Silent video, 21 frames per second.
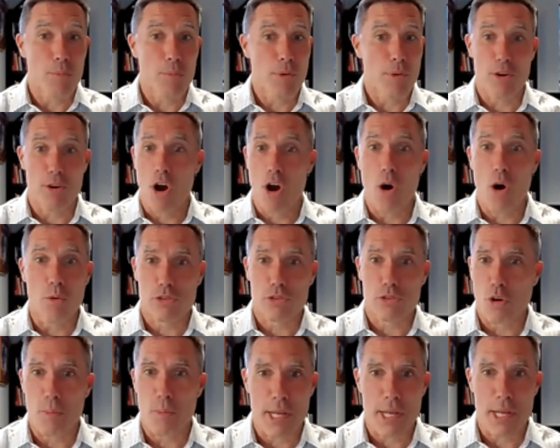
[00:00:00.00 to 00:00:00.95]
And we know
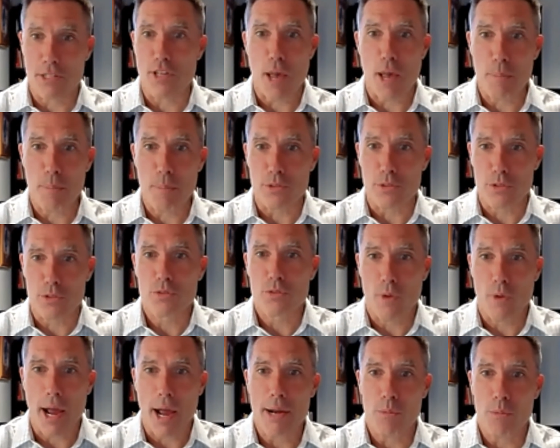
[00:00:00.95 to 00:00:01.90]
so many
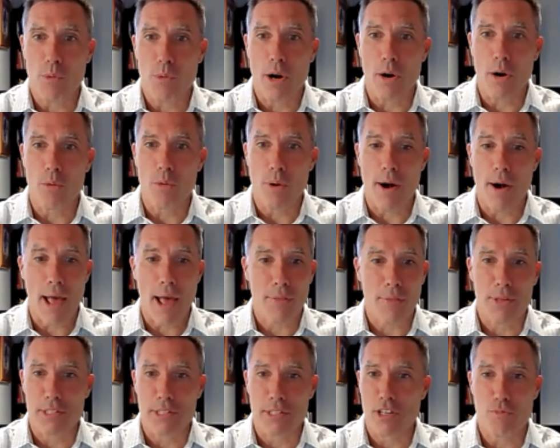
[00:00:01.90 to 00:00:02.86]
examples, right, where
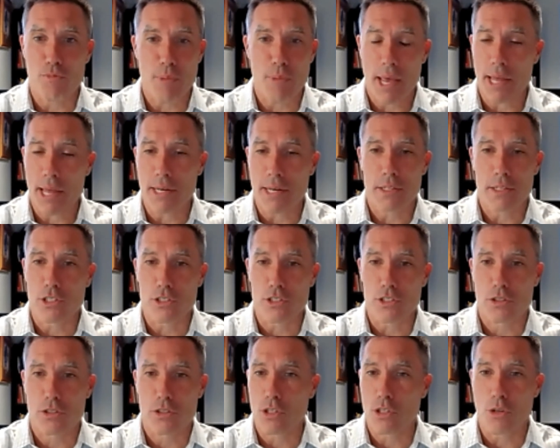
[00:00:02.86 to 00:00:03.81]
athletes have made
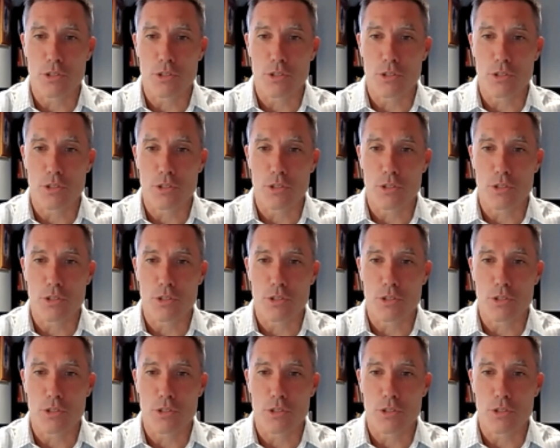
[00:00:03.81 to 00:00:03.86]
just,